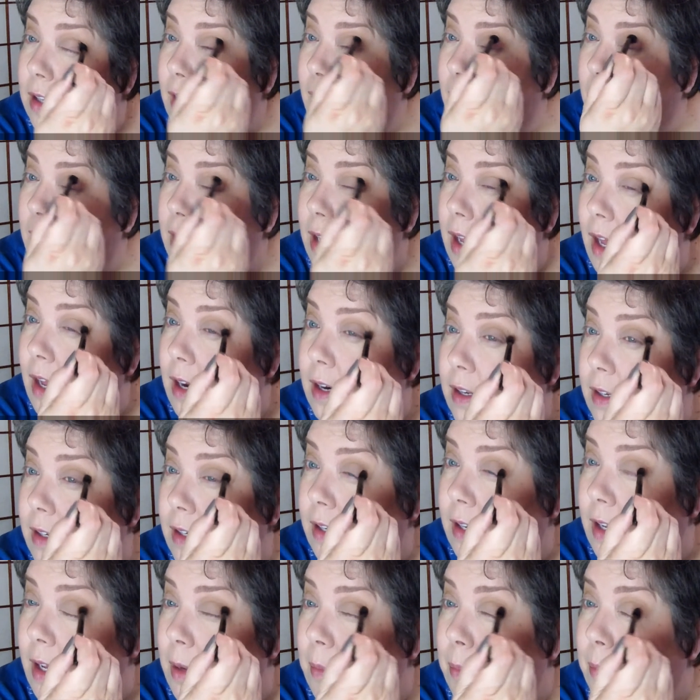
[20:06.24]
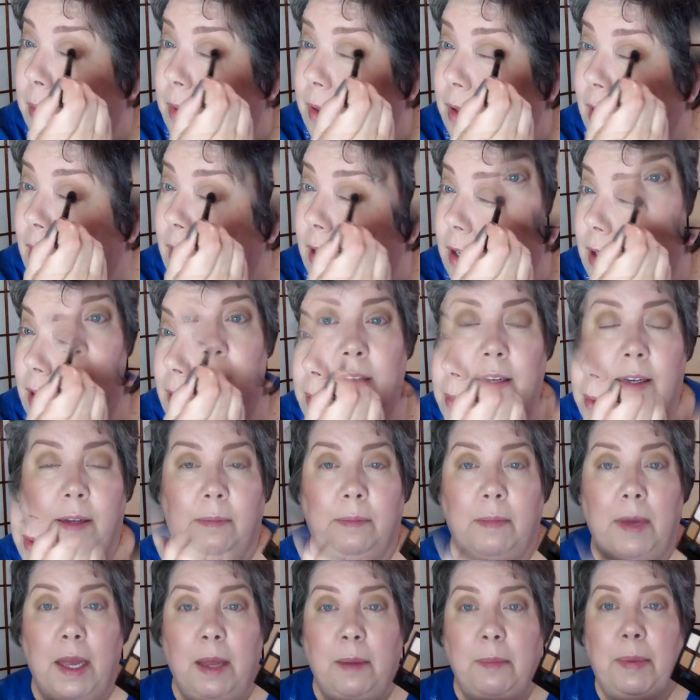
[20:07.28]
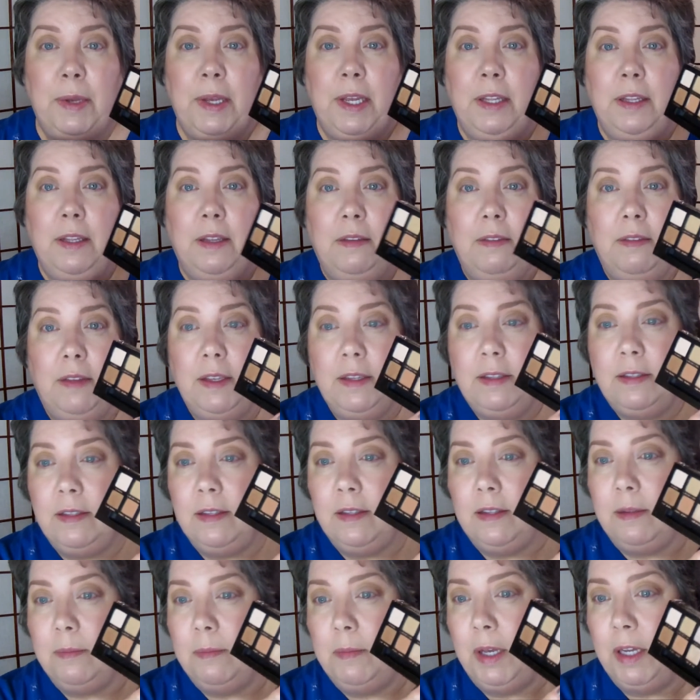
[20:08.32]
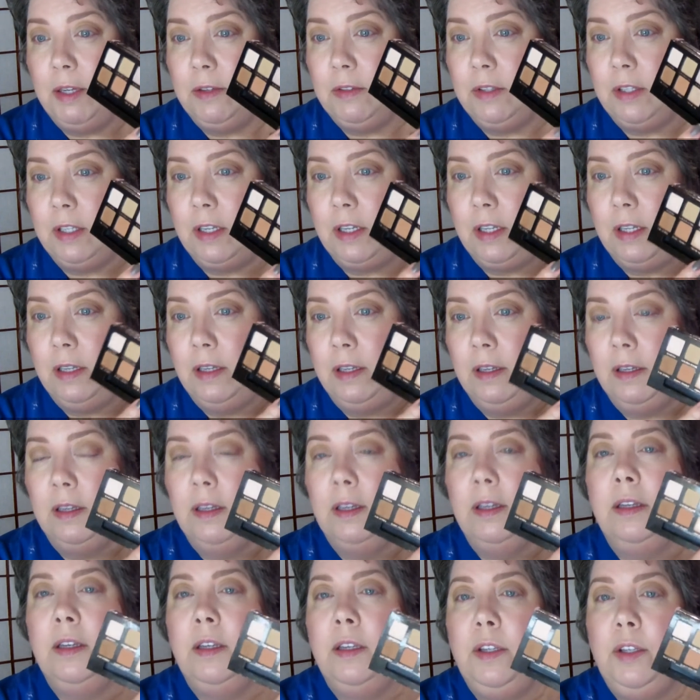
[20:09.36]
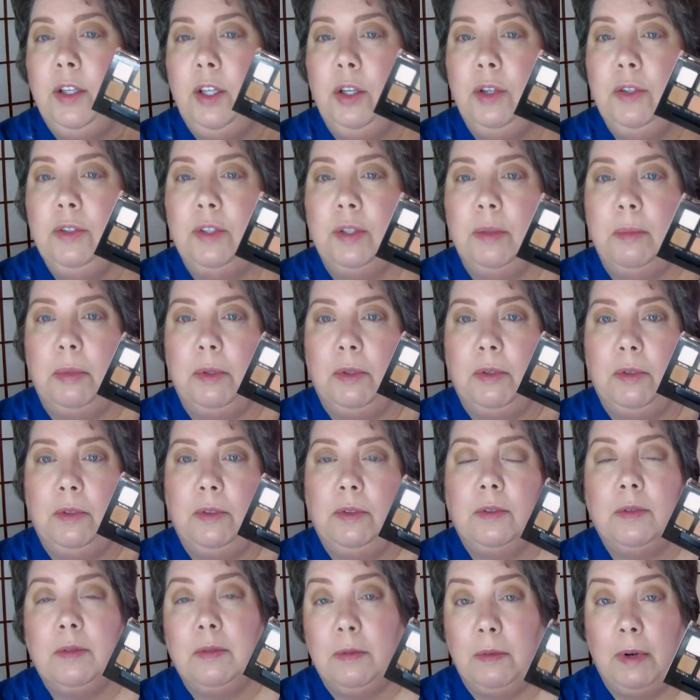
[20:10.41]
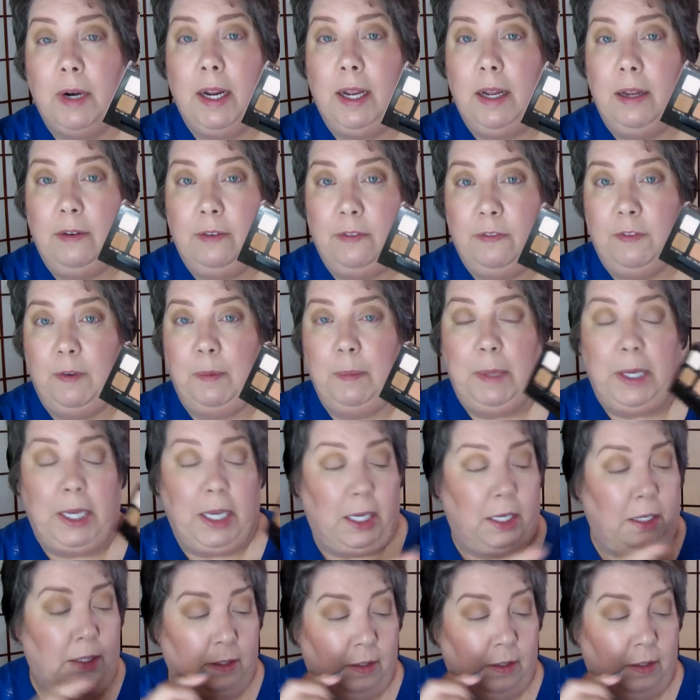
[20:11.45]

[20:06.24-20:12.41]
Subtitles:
and kind of deepen that. Now, in my opinion, this is the most usable red for me.